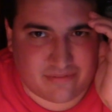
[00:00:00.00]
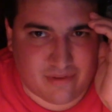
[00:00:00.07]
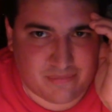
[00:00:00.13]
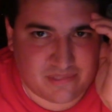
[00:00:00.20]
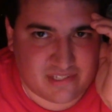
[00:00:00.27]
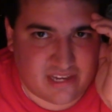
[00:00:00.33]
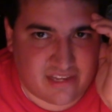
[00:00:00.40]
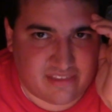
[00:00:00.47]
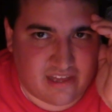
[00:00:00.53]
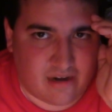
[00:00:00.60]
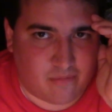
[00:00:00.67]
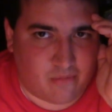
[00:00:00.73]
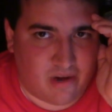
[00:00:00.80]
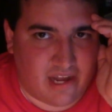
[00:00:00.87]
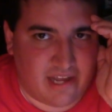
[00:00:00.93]
if I'm saying
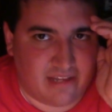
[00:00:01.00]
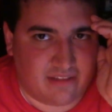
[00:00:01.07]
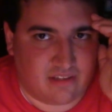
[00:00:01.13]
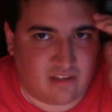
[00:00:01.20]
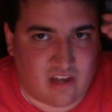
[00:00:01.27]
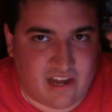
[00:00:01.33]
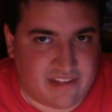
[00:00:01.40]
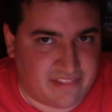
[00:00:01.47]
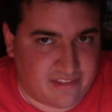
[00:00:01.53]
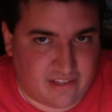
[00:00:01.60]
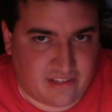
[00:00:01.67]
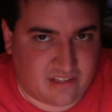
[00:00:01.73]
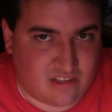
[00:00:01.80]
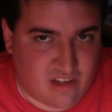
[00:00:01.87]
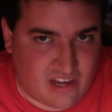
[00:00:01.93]
that right, the
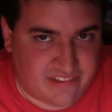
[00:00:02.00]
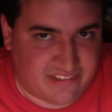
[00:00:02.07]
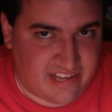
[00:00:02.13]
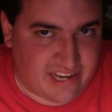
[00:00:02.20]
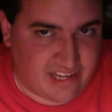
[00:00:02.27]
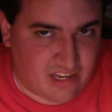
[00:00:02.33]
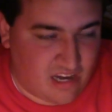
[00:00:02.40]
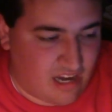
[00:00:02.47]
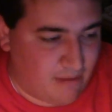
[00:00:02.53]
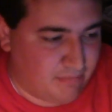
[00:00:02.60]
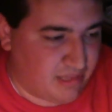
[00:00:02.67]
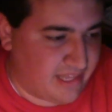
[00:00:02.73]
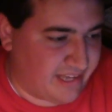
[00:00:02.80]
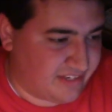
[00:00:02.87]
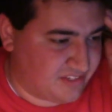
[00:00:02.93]
godlike
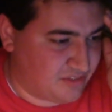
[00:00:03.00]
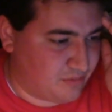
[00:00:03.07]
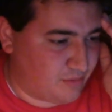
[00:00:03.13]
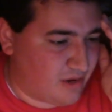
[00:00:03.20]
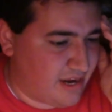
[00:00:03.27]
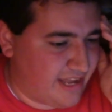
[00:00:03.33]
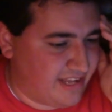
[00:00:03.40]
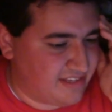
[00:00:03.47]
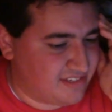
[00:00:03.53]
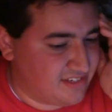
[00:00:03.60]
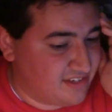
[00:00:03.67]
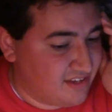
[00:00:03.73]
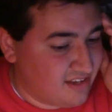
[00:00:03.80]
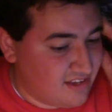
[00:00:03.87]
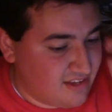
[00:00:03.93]
complex, right,
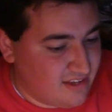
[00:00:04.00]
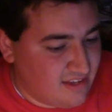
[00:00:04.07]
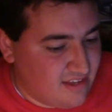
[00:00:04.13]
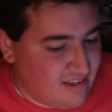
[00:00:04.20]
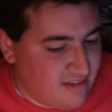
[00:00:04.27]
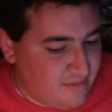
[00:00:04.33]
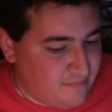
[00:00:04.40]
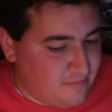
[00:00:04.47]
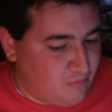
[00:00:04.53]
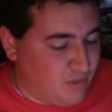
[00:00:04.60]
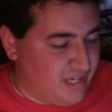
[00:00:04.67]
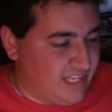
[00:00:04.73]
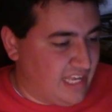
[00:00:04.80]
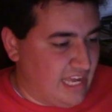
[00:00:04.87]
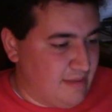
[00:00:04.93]
when
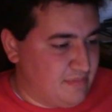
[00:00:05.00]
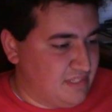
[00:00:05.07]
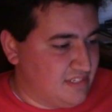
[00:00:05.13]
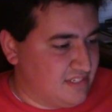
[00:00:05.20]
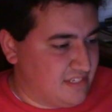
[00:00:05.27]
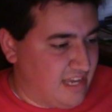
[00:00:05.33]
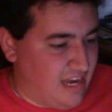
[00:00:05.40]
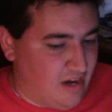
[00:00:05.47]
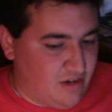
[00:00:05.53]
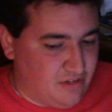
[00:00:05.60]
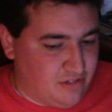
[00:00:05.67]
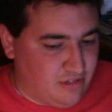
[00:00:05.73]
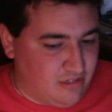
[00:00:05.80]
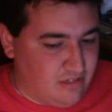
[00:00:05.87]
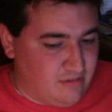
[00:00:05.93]
it came to this
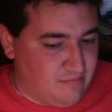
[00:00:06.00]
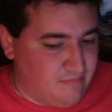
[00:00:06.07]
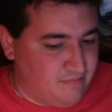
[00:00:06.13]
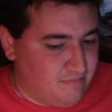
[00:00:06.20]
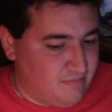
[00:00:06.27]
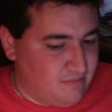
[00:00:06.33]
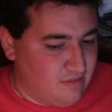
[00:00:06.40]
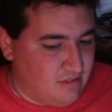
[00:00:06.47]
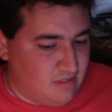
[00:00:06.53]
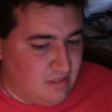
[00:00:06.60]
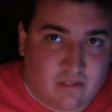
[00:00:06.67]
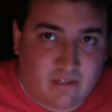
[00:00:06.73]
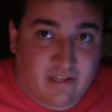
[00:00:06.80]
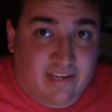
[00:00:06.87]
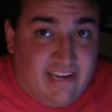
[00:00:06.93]
character.
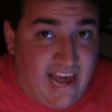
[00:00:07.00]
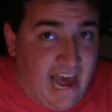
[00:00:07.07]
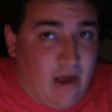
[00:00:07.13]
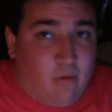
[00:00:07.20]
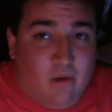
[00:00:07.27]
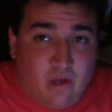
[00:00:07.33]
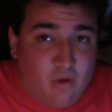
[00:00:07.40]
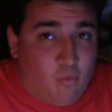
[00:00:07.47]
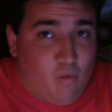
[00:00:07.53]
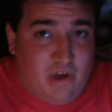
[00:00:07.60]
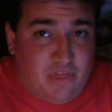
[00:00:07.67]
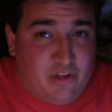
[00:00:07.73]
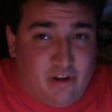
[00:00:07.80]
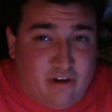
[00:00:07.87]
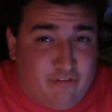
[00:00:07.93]
Now,
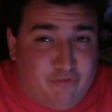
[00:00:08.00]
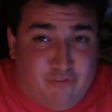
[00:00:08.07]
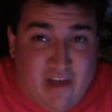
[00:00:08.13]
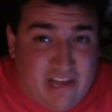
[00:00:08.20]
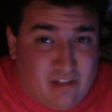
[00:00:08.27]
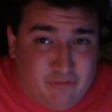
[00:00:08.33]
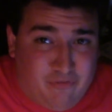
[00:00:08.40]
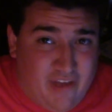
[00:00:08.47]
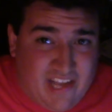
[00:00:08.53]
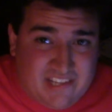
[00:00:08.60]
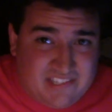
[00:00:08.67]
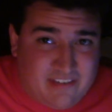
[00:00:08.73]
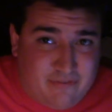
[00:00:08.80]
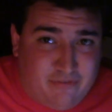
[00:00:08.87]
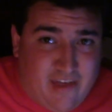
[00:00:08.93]
whether you're a Final
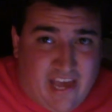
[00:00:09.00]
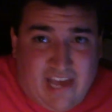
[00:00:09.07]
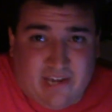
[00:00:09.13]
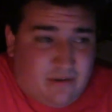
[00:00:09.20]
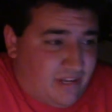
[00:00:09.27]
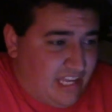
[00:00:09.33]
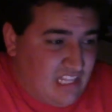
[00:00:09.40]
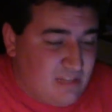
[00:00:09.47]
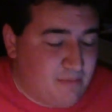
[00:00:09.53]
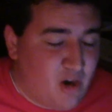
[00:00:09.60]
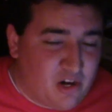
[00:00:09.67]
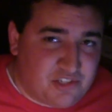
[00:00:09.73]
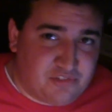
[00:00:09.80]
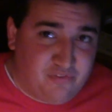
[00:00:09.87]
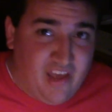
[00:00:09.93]
Fantasy fan or Kingdom
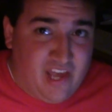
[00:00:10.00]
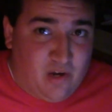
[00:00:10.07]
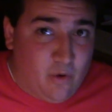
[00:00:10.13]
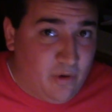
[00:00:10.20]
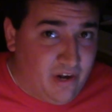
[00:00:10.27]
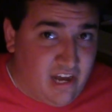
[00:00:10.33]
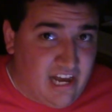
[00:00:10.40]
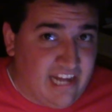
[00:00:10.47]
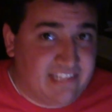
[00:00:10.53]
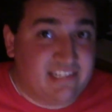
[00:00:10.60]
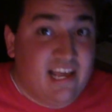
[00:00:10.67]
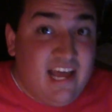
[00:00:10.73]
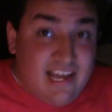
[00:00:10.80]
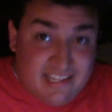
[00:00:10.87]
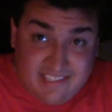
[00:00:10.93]
Hearts fan or not,
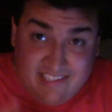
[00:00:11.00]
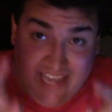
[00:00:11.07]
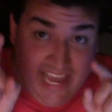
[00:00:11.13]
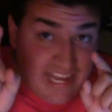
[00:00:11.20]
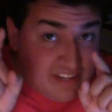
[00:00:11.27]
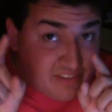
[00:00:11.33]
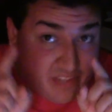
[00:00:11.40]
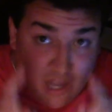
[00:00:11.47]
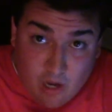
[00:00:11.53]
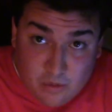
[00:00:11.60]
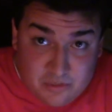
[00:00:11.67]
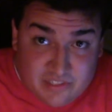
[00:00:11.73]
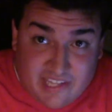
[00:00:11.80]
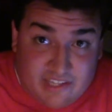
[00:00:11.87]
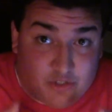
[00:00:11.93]
take
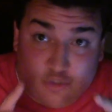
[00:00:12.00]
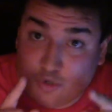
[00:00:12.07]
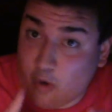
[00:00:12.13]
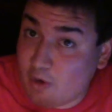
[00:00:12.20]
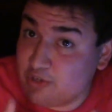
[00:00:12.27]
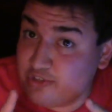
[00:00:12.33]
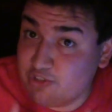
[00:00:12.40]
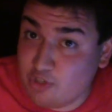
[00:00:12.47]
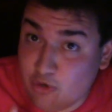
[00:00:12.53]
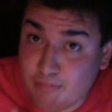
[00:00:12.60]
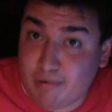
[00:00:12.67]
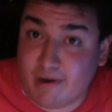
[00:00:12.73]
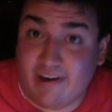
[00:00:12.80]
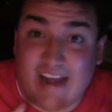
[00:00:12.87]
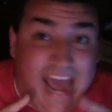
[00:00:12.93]
note that George
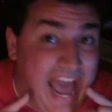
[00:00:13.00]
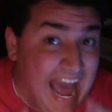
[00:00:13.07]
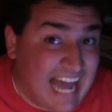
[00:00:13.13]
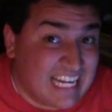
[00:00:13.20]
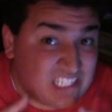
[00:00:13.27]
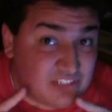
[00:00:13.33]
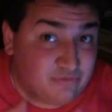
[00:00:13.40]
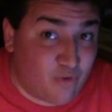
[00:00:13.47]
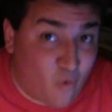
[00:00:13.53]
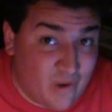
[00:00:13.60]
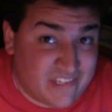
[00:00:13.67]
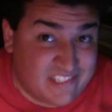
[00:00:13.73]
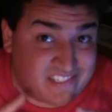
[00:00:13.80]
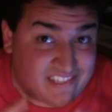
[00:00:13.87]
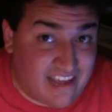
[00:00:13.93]
Newbern has
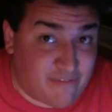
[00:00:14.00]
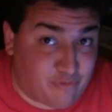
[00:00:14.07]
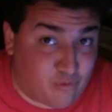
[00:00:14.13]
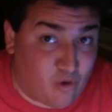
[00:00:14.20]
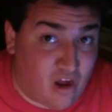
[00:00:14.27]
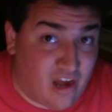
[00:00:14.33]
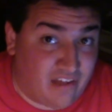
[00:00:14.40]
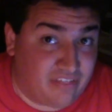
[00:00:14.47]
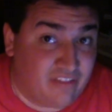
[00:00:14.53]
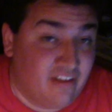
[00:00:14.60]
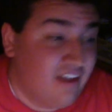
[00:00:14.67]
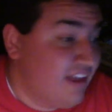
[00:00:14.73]
voiced Sephiroth